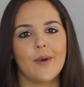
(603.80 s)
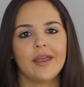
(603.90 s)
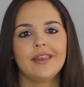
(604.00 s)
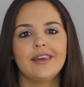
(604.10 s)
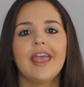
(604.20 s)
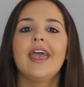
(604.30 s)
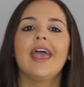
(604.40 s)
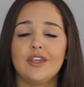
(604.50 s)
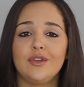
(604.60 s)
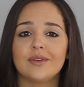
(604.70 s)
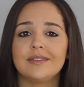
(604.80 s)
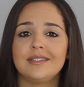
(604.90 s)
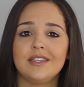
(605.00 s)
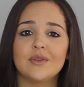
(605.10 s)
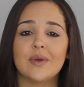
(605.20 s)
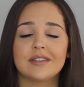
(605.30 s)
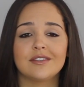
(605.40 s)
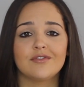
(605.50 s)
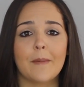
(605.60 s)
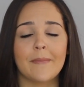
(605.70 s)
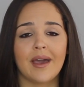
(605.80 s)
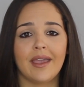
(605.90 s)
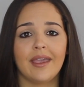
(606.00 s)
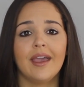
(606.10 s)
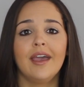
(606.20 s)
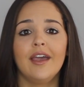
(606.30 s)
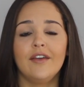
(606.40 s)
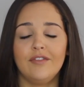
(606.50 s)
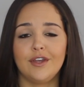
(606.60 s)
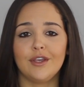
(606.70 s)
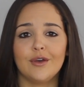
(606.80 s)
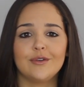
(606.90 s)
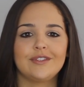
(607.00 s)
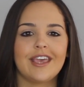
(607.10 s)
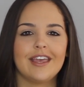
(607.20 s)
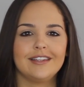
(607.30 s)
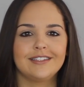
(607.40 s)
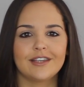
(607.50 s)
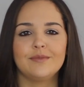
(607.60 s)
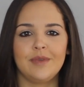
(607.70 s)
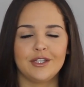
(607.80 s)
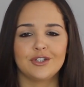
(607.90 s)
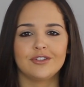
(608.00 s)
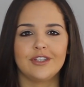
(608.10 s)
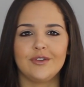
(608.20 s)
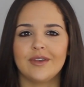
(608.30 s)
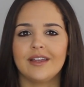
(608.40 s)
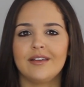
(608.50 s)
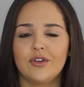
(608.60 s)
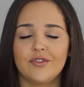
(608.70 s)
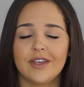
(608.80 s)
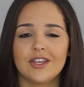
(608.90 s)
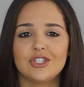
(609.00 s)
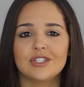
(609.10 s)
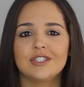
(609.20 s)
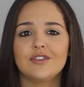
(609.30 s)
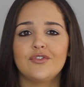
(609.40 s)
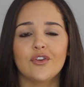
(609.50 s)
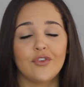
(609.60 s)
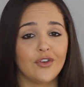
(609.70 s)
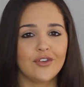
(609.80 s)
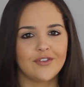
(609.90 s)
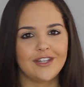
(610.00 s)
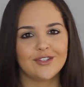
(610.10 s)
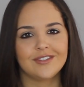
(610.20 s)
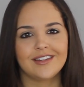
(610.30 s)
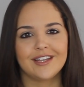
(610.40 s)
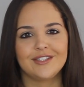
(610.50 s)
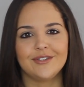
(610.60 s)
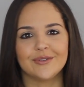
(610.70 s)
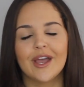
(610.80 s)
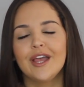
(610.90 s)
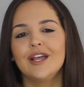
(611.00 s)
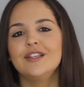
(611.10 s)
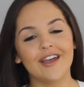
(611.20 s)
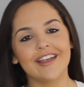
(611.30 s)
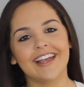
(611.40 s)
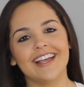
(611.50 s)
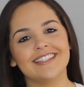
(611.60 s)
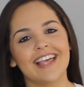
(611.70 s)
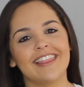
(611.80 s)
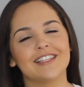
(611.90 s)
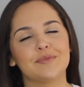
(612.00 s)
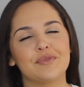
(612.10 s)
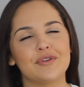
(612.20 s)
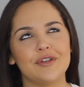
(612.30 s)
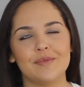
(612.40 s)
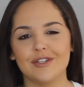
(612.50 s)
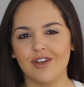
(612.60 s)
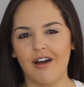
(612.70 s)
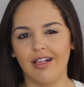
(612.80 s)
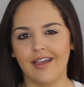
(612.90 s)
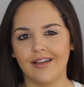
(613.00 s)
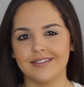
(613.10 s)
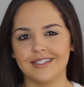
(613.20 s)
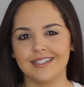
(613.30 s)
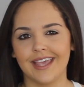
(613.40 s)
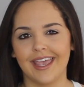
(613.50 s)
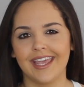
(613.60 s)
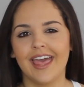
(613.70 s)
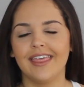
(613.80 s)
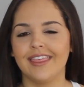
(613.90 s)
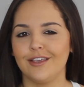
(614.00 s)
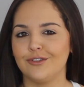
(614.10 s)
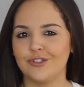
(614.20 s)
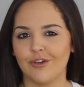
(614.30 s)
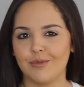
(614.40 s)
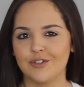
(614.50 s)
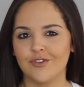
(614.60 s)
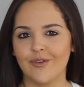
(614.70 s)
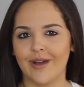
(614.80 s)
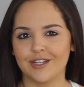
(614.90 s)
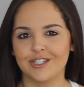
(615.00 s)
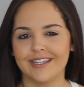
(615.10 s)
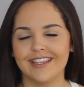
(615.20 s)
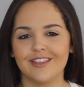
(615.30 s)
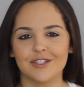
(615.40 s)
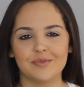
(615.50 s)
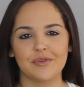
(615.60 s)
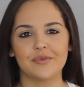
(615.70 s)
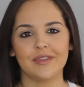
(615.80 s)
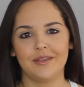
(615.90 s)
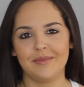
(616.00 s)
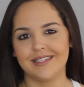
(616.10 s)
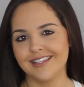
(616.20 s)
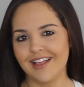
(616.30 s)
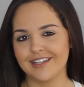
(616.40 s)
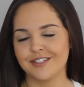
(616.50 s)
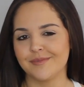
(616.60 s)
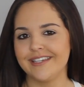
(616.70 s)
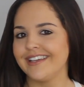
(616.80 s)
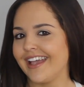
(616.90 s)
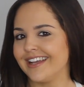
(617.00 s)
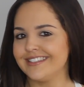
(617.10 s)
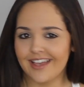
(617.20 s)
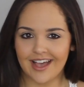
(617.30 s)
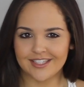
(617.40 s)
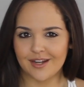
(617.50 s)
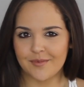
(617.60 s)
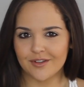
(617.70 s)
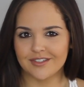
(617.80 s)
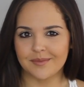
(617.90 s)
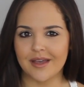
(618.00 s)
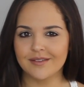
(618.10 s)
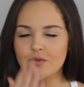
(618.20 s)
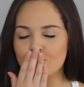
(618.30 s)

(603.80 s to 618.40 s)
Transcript: button so you can see the rest of my videos, and make sure that you get notifications for further videos that I do. Alright guys, that's pretty much all I have to say. Thank you so much for watching. The support really means a lot to me, and hasta la próxima!